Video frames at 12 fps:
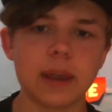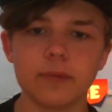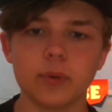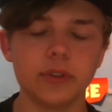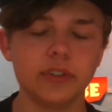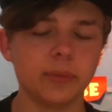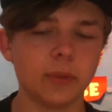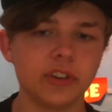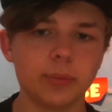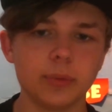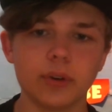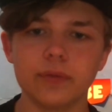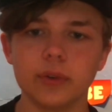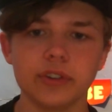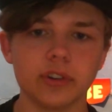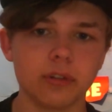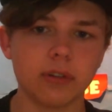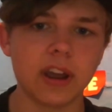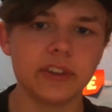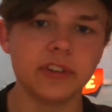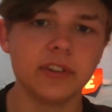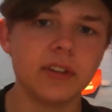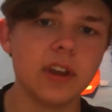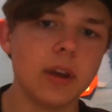Forza Motorsport, Forza
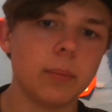Horizon.